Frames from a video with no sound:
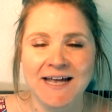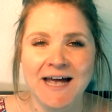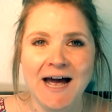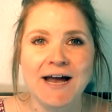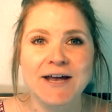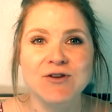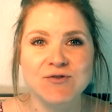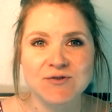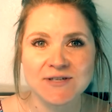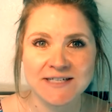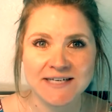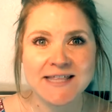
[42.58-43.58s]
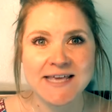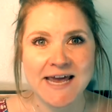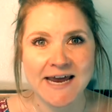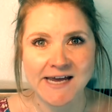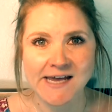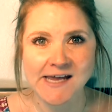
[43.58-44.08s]
I used to
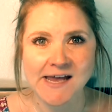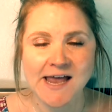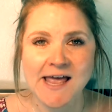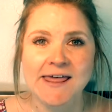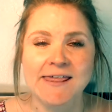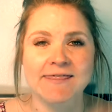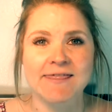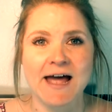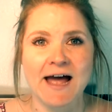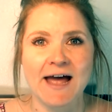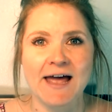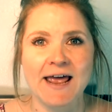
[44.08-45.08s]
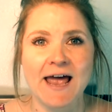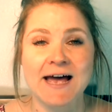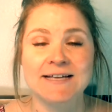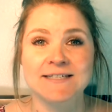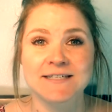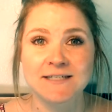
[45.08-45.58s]
think that
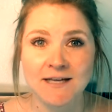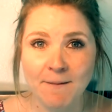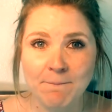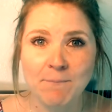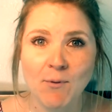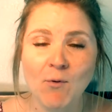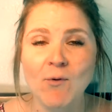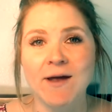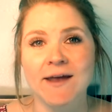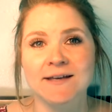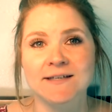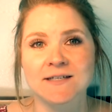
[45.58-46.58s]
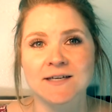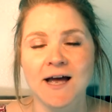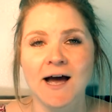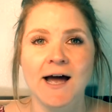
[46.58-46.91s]
at some point